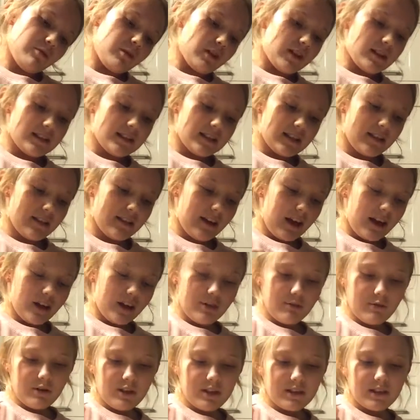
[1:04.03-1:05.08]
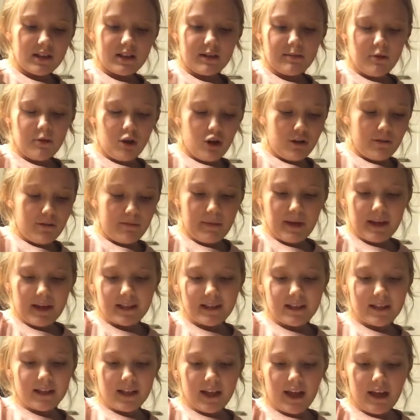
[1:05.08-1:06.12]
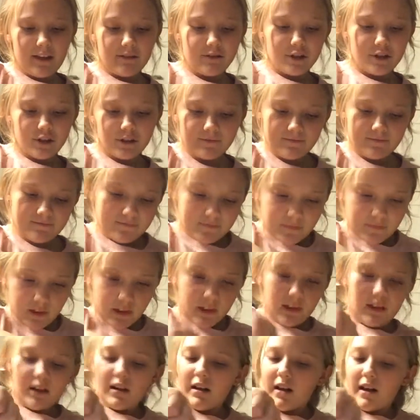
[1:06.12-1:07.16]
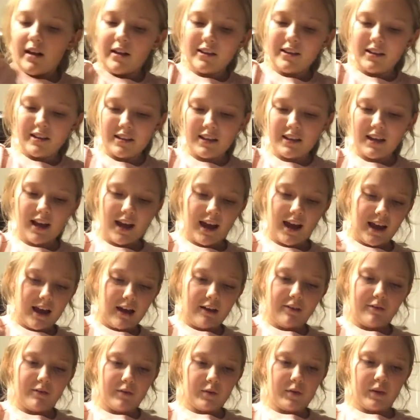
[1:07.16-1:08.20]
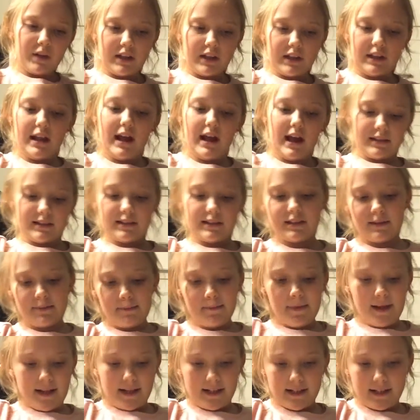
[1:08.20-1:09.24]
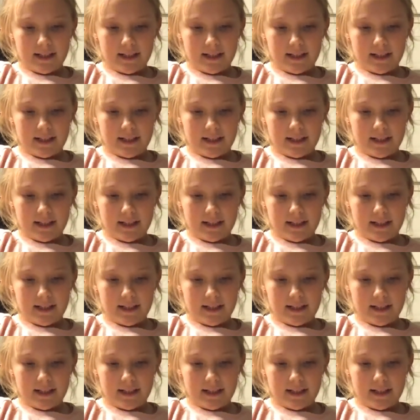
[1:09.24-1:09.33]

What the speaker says: want to see that. You want to see them all mixed together to every last bit.